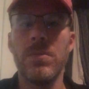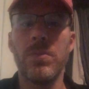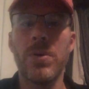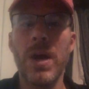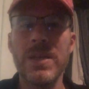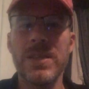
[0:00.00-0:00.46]

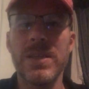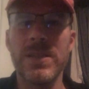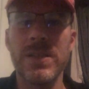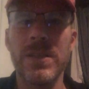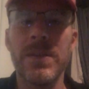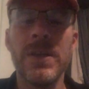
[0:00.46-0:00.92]

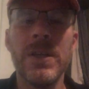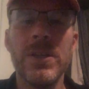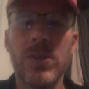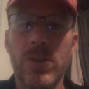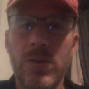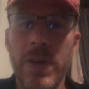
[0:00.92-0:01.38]
processing
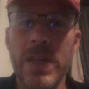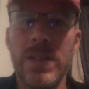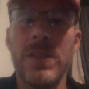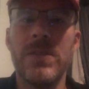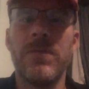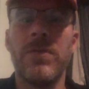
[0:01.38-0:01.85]
to create
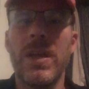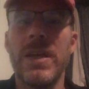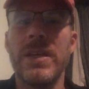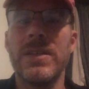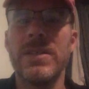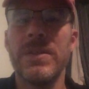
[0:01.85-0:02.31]
these
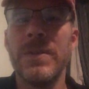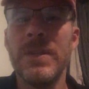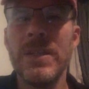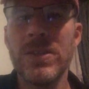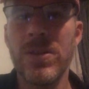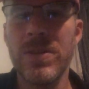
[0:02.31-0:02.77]
flakes.
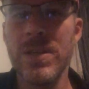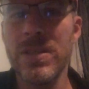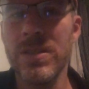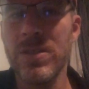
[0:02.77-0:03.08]
So this